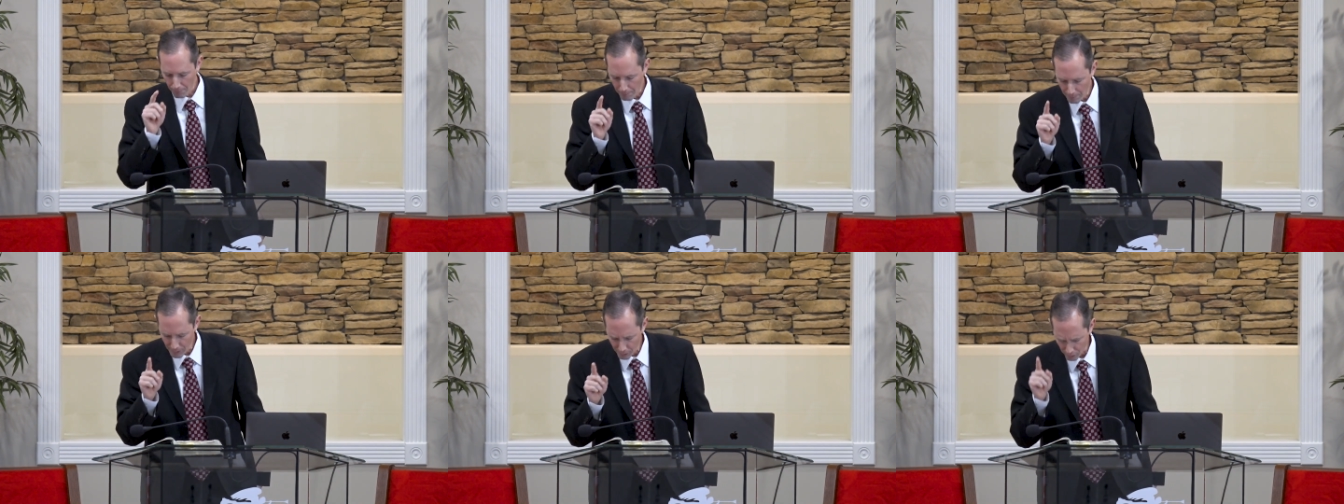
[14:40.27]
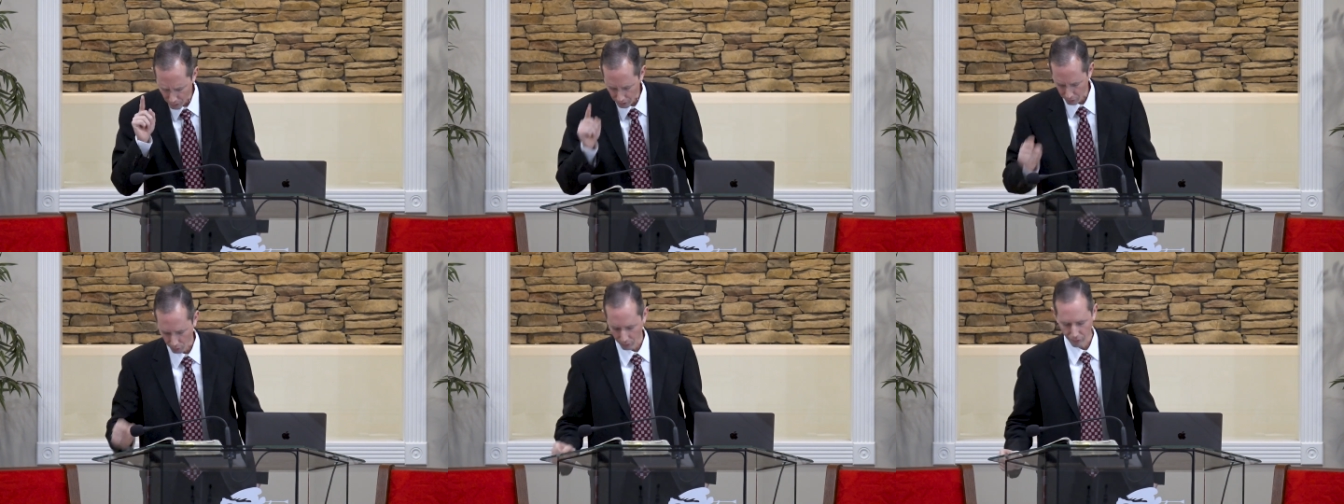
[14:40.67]

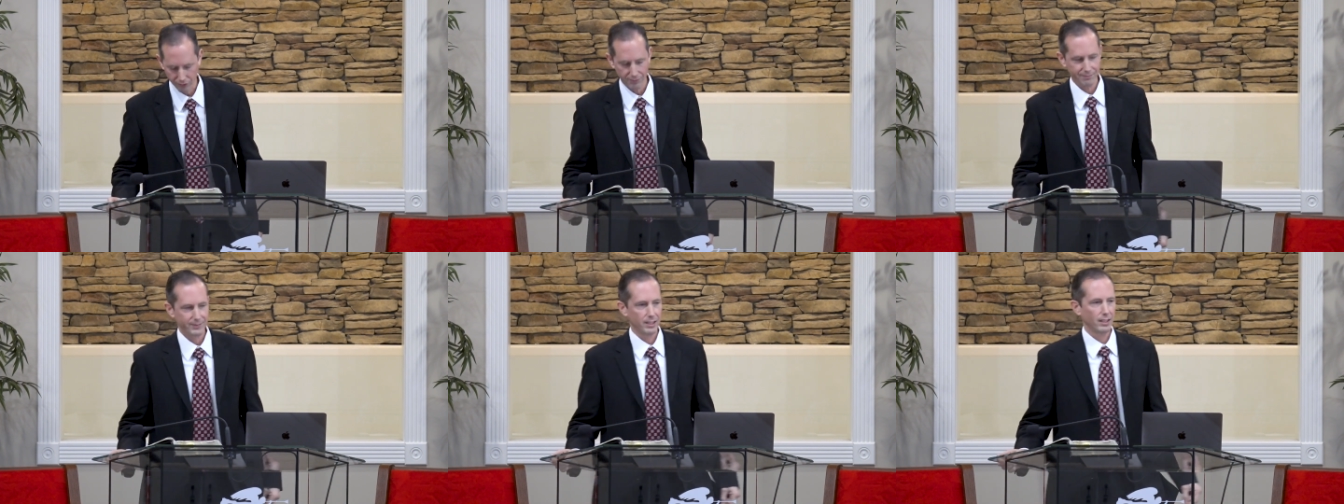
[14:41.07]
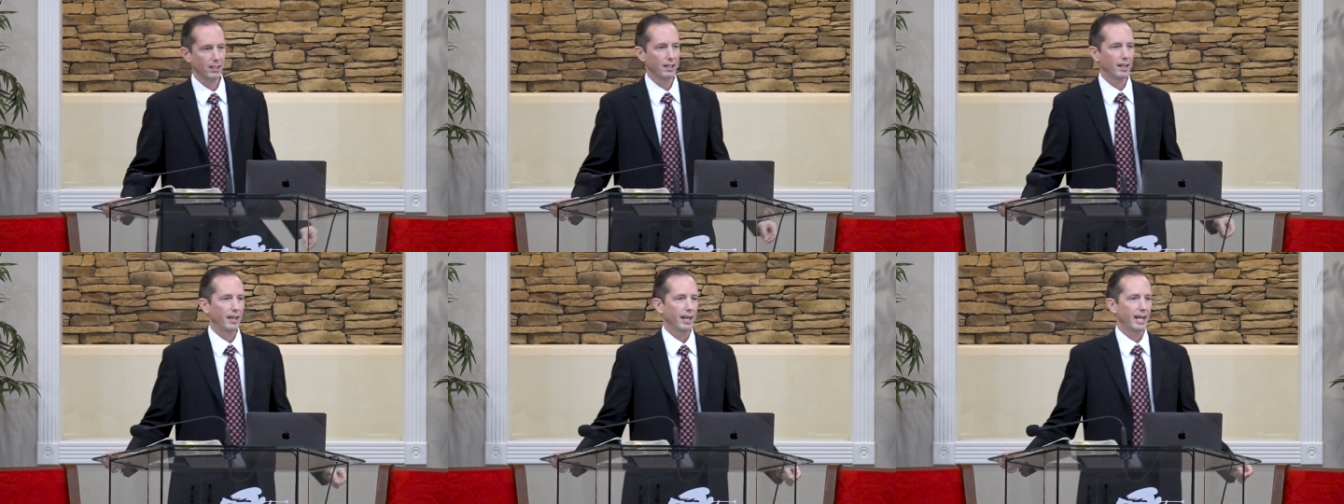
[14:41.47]
Miracles.
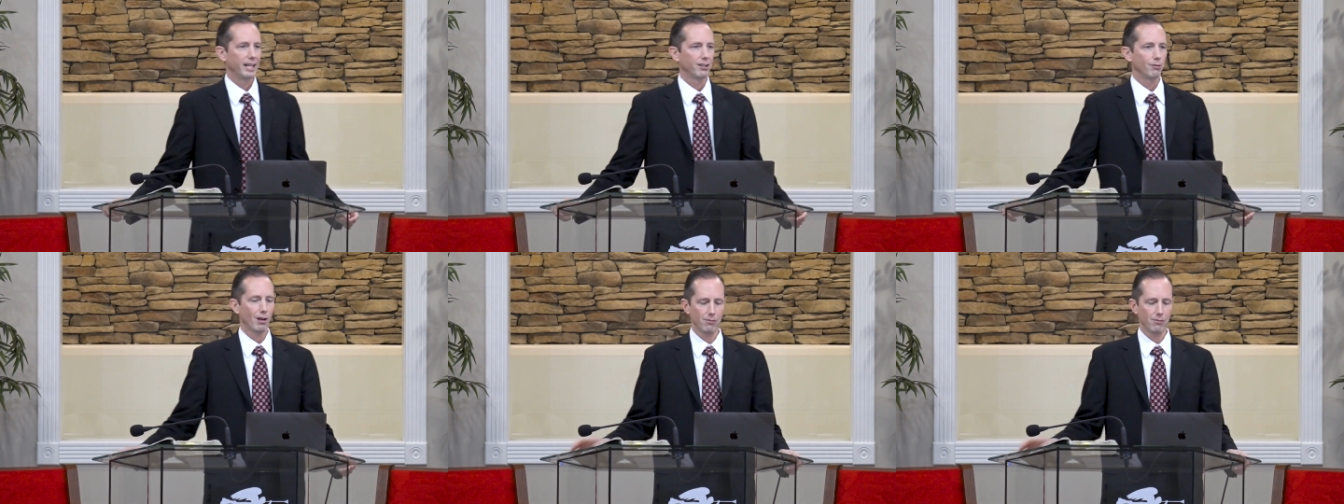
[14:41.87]
And in